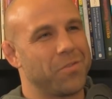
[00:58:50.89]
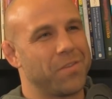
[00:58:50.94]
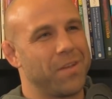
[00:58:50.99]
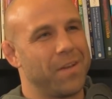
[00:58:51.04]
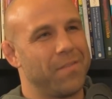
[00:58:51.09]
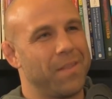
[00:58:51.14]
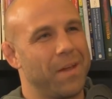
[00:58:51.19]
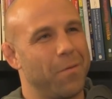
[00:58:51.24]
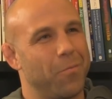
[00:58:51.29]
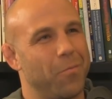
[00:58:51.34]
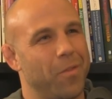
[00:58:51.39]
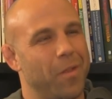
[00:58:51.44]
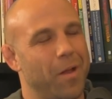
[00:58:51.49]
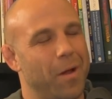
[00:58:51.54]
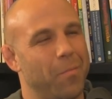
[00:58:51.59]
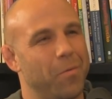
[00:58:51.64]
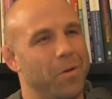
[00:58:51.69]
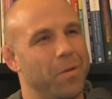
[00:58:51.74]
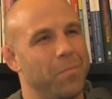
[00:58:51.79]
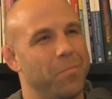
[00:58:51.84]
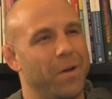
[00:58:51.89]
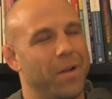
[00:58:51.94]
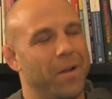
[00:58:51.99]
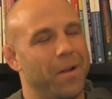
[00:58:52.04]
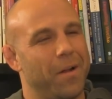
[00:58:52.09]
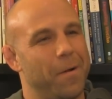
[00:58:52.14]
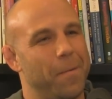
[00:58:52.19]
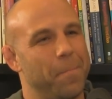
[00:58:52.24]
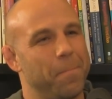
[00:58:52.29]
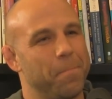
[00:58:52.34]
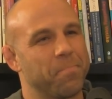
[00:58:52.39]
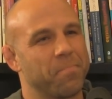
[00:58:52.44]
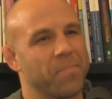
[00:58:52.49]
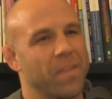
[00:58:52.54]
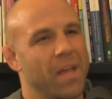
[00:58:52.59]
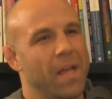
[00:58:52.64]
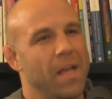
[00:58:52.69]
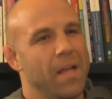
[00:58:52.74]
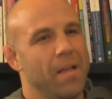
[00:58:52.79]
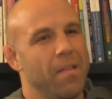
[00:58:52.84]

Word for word: We'll save that with Aubrey, but um,